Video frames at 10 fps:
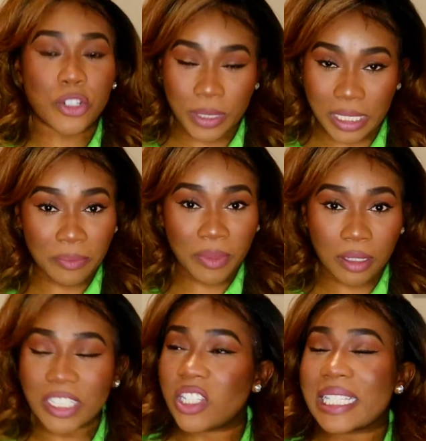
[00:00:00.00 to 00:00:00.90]
doing something.
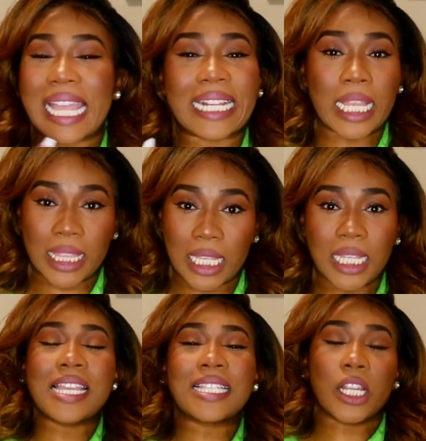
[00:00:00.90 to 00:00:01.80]
She's like, nothing.
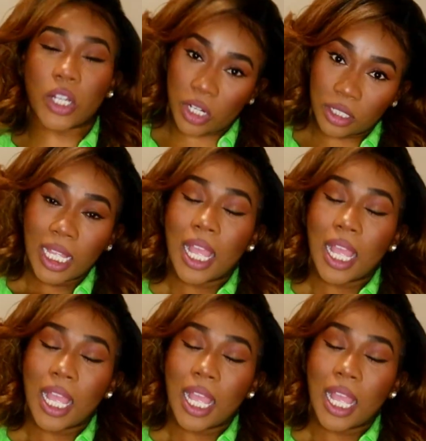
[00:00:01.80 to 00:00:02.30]
He's like, girl.